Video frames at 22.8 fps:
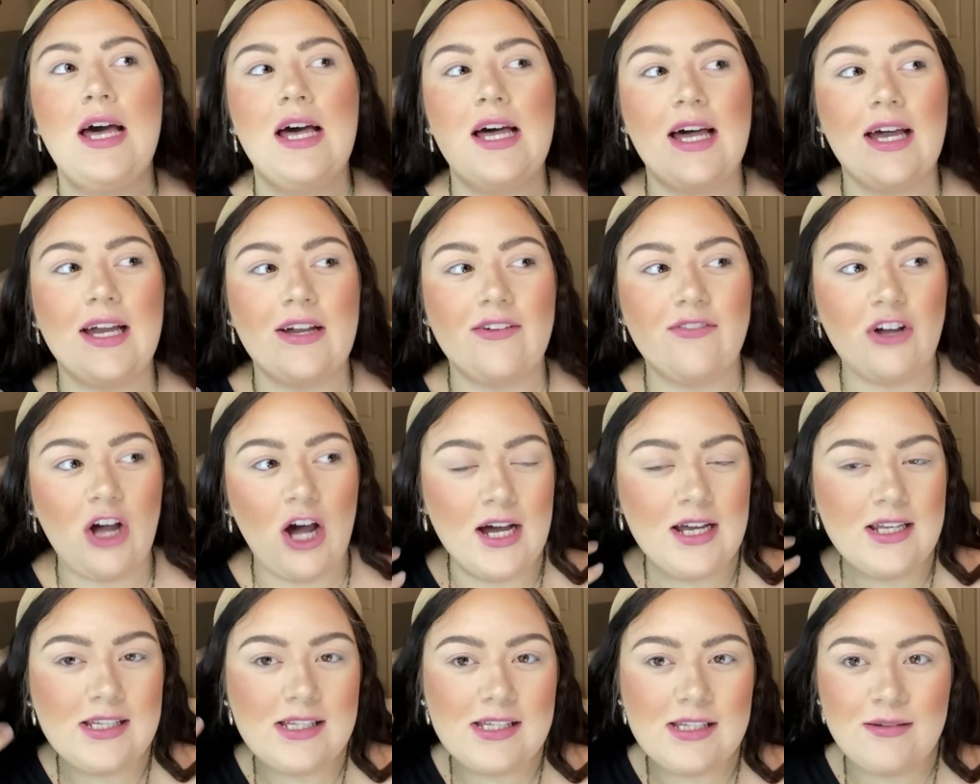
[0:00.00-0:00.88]
Like I've
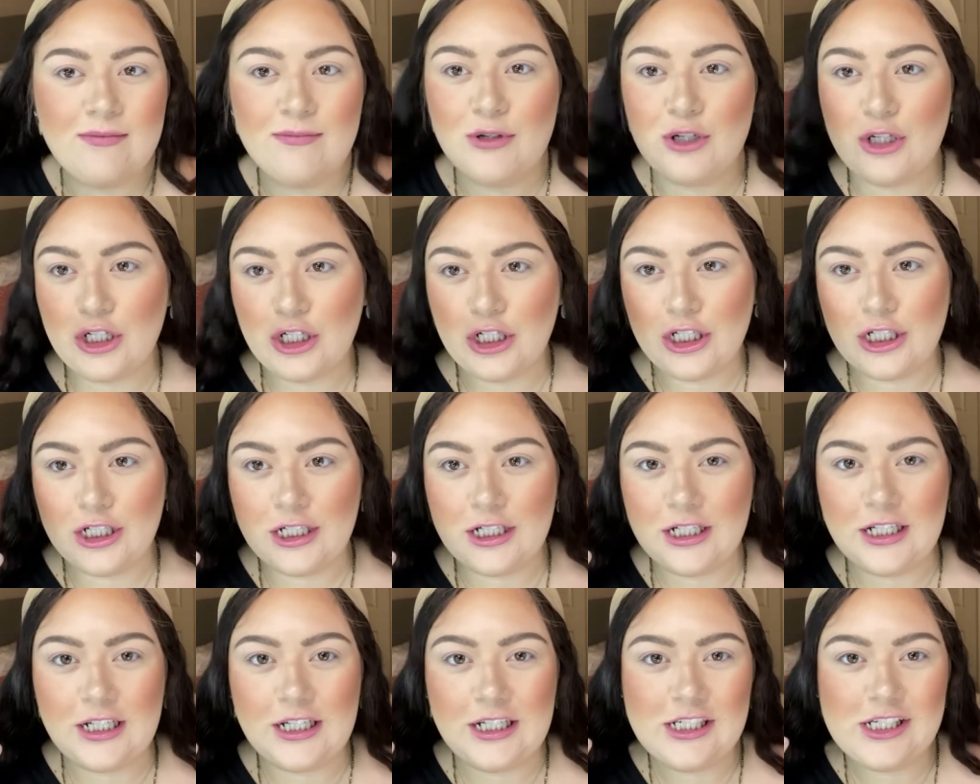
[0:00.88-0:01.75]
got some
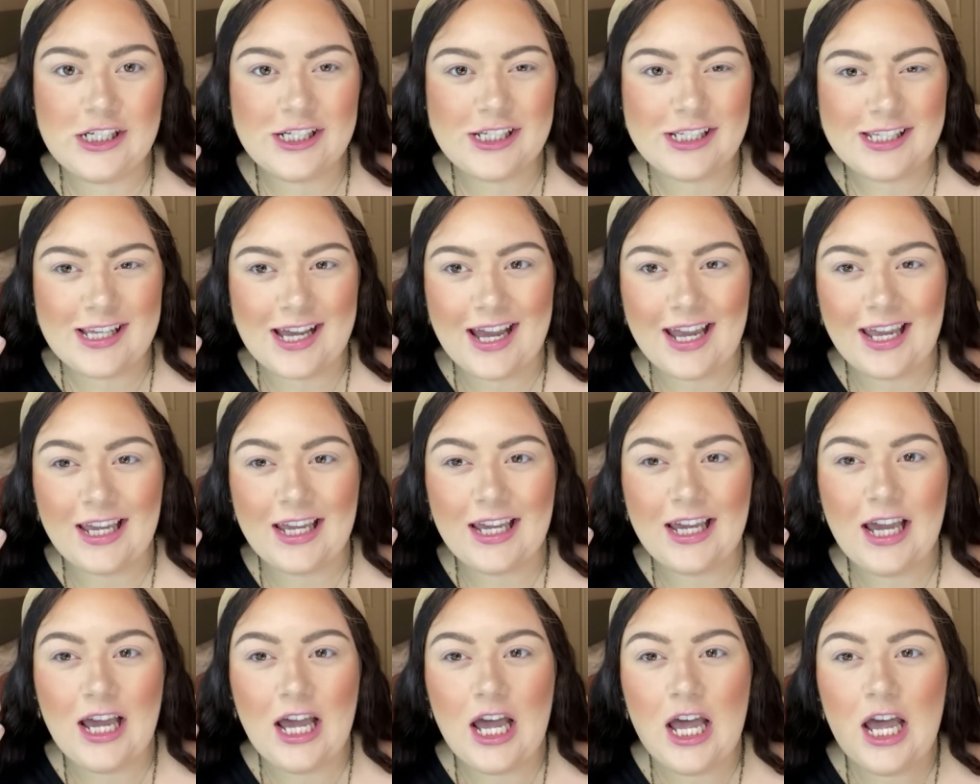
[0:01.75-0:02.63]
good, just
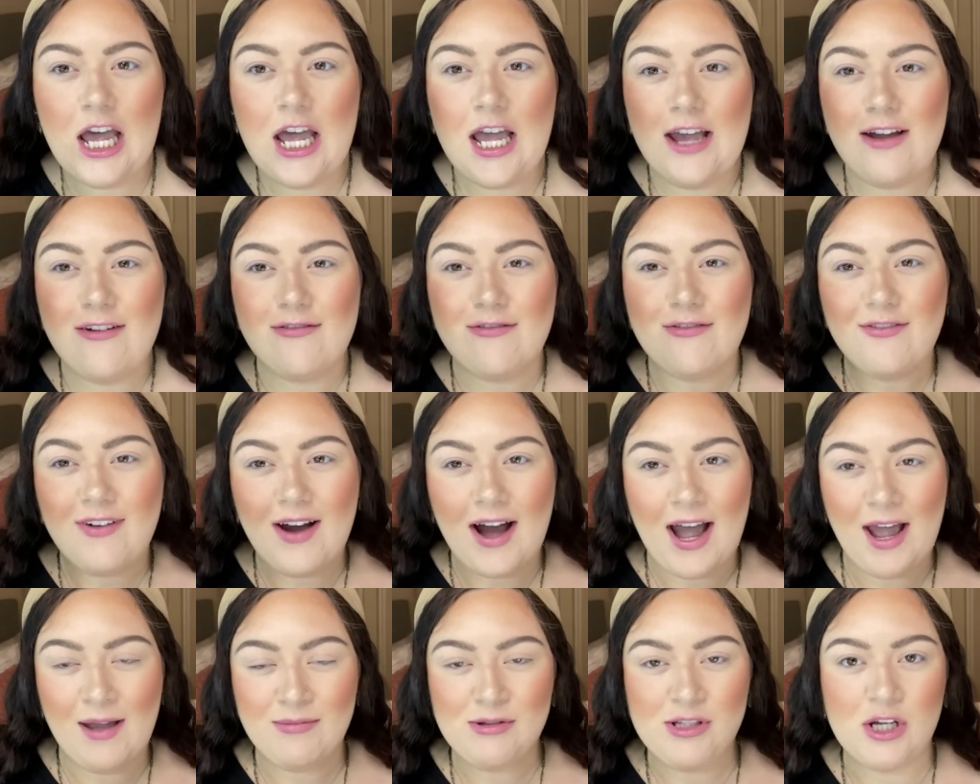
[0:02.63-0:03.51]
like
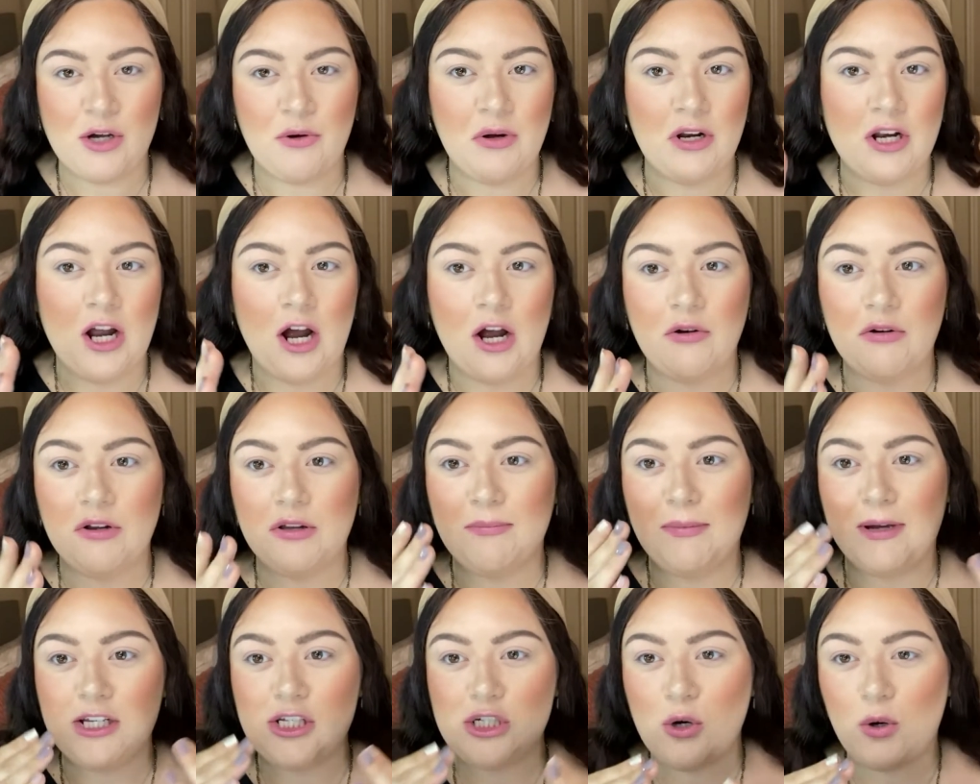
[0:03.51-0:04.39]
vibes going on with
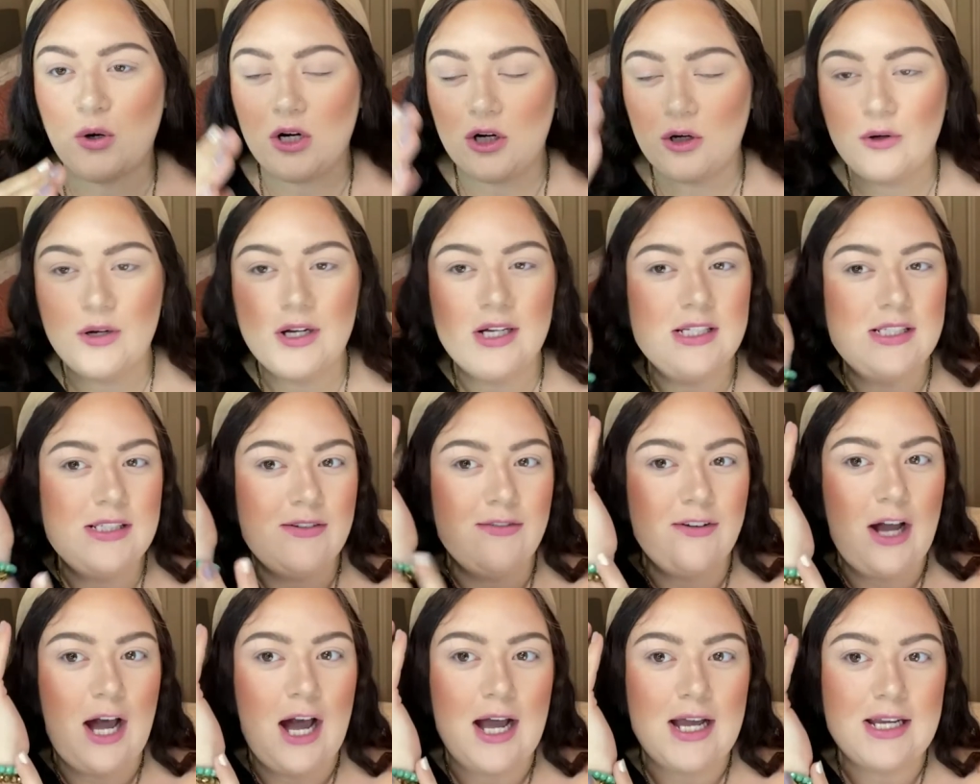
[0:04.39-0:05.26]
my turquoise. I've
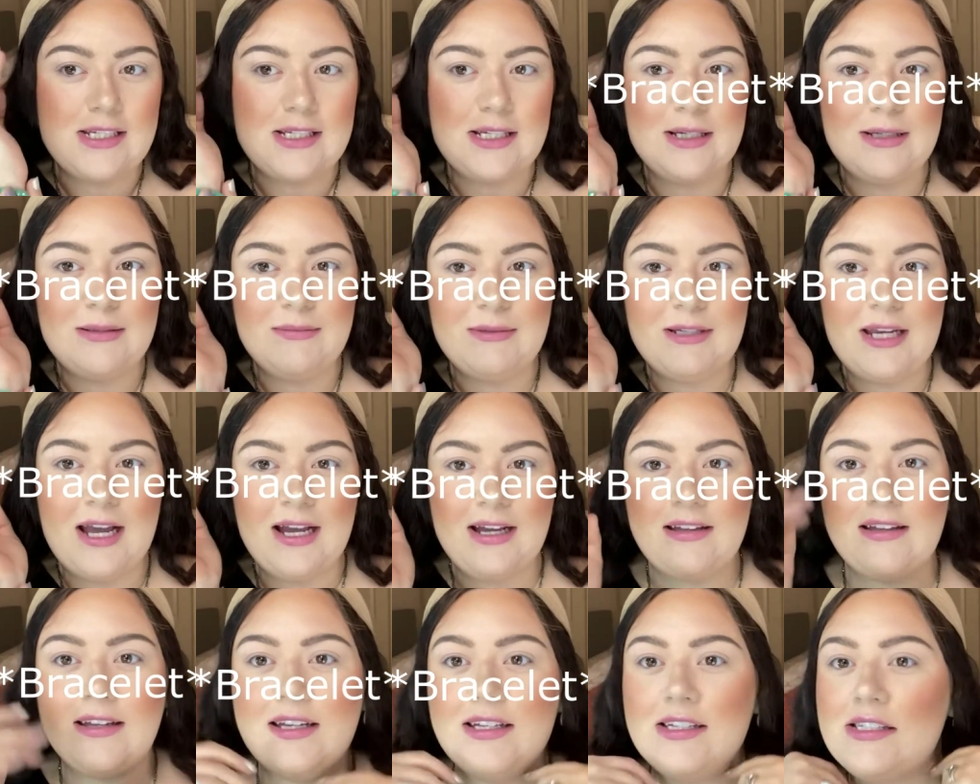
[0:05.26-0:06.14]
got
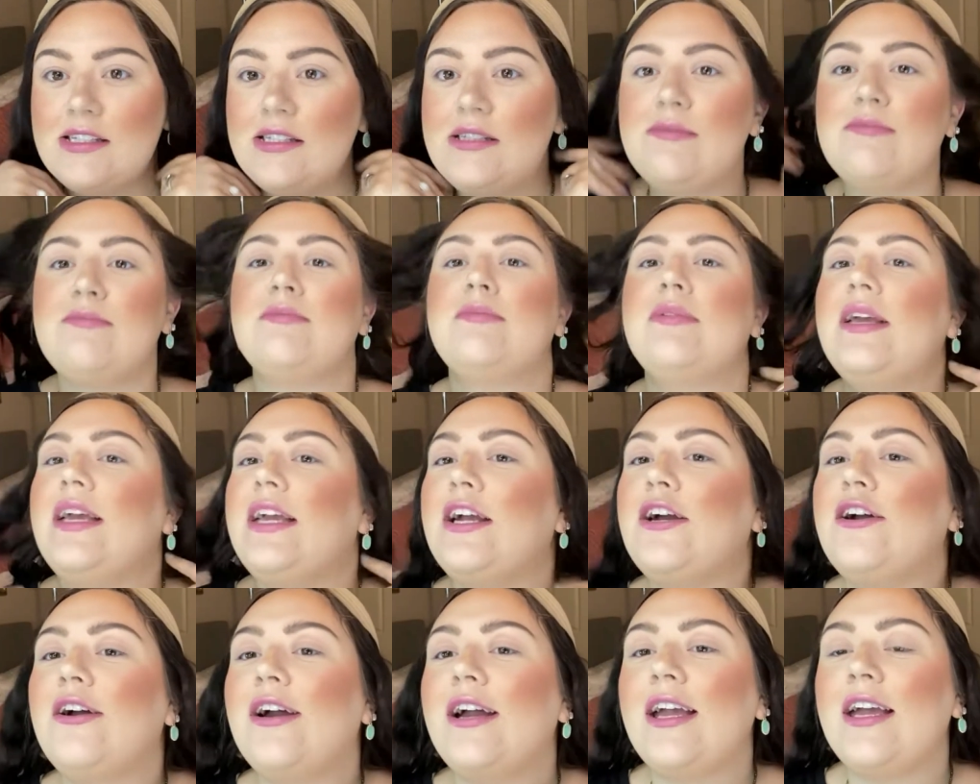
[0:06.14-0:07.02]
necklace,
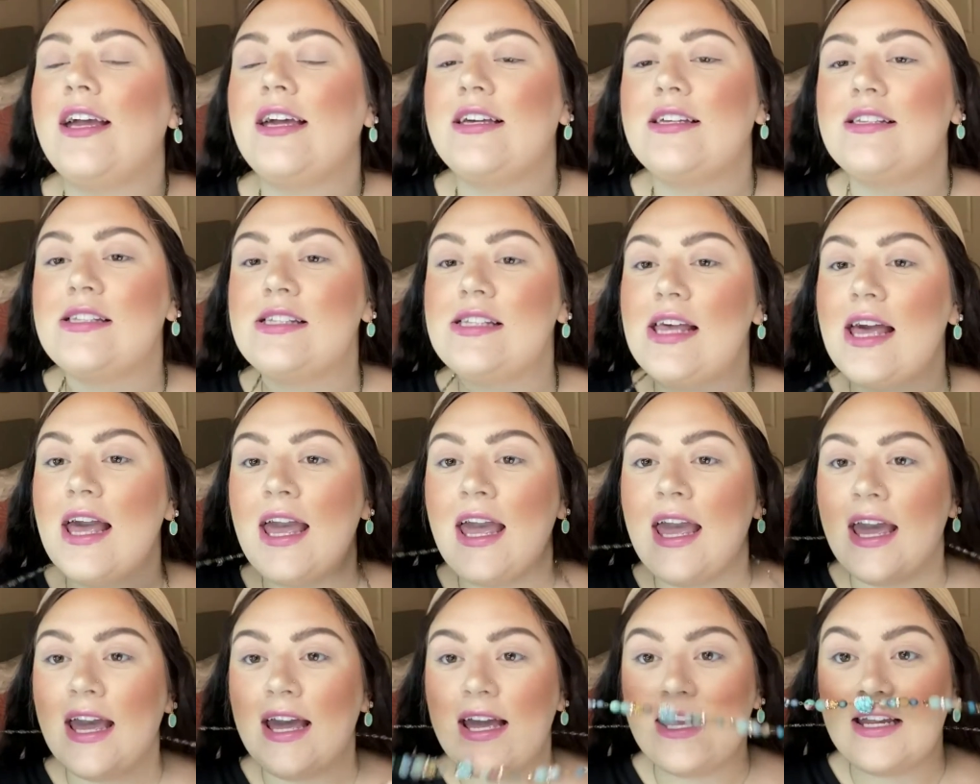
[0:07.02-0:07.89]
earrings,
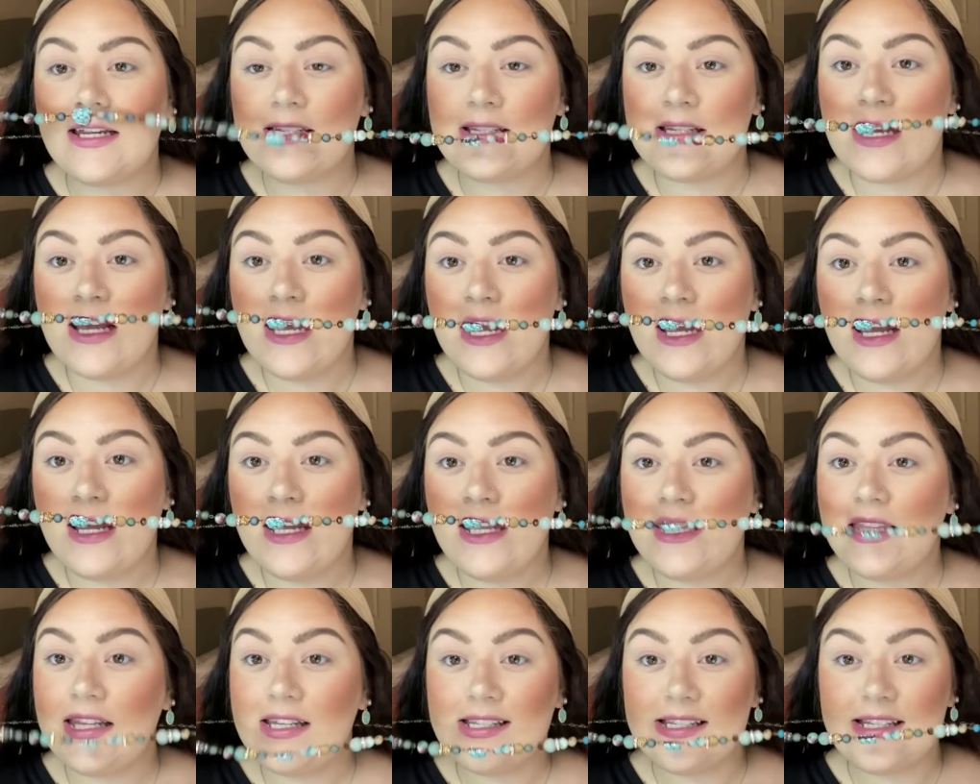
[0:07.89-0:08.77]
and
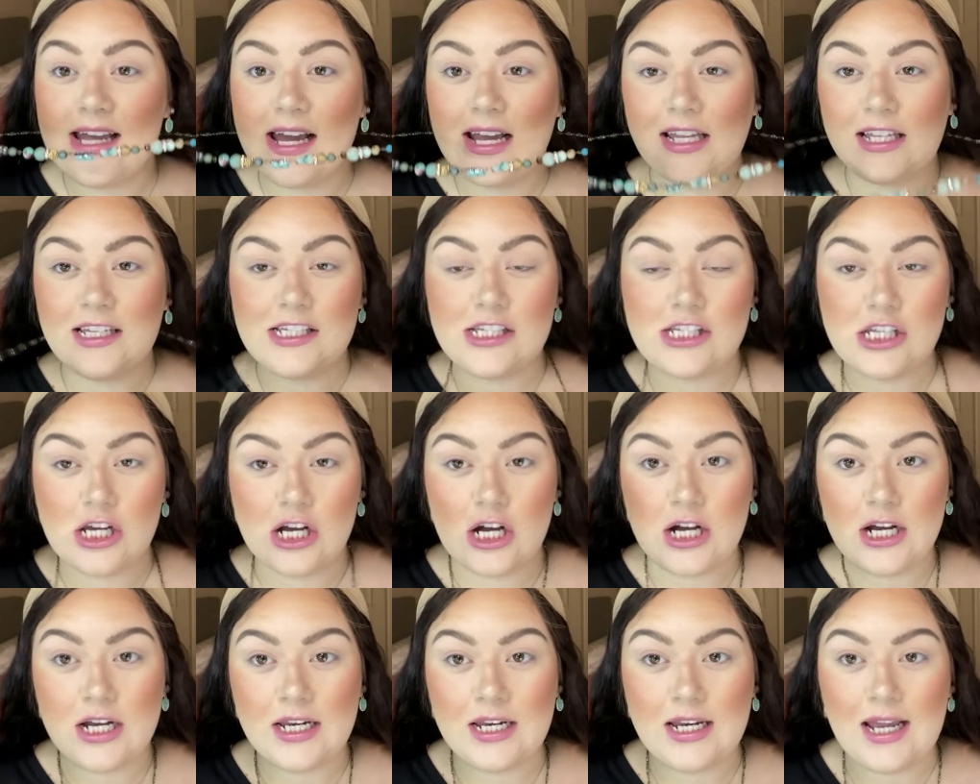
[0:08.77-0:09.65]
this necklace
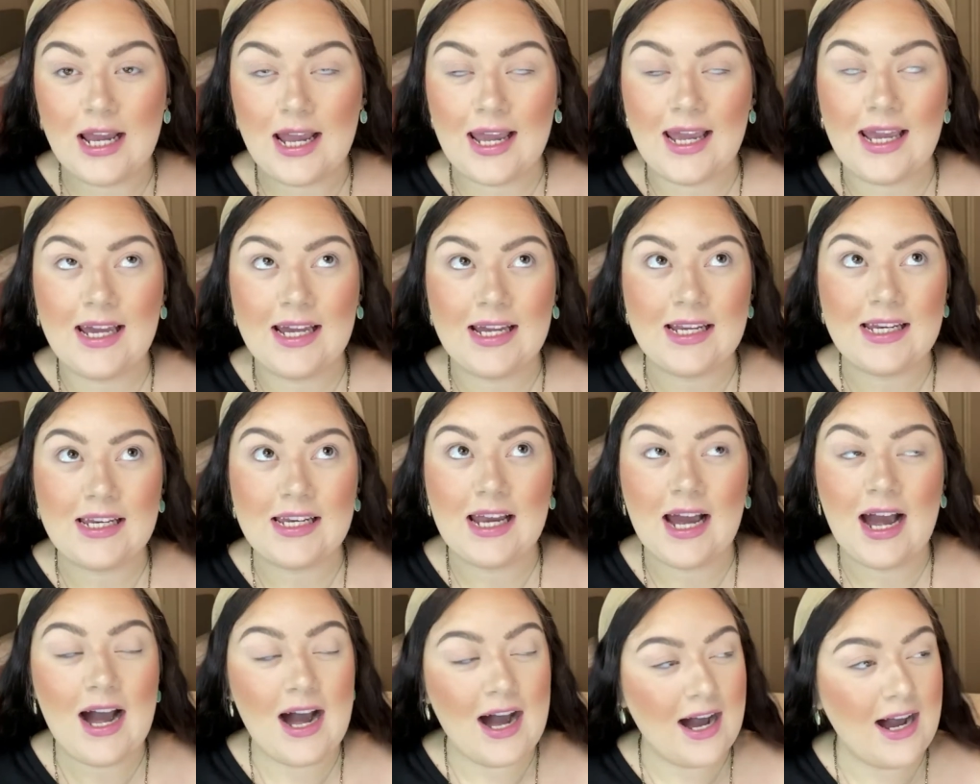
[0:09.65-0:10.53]
on, and
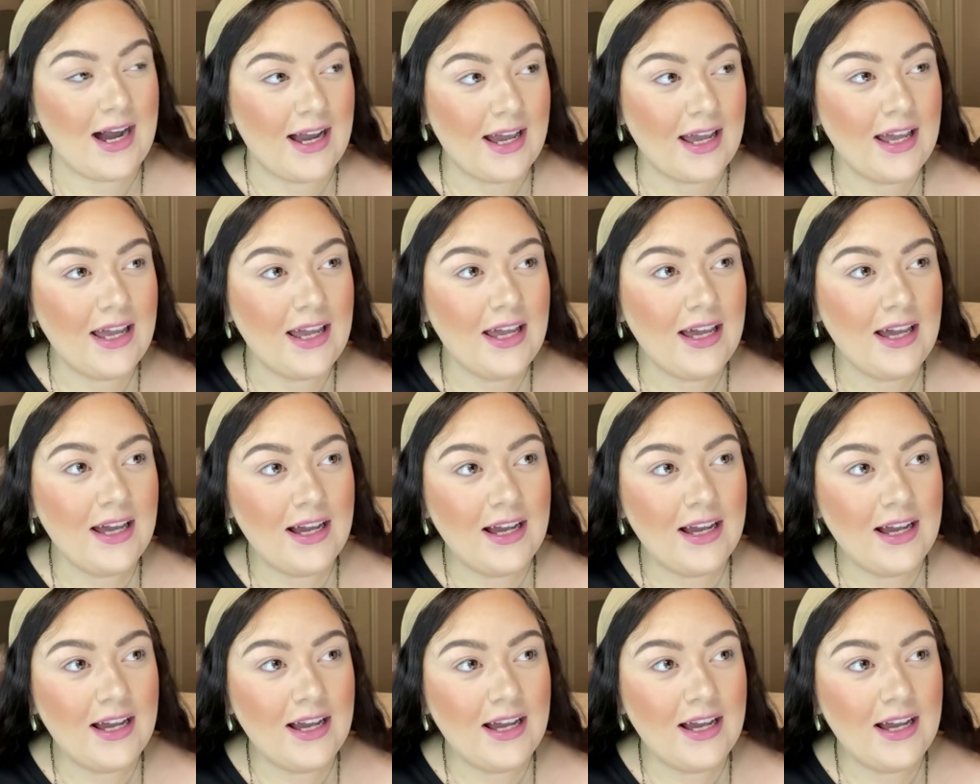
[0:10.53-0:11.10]
I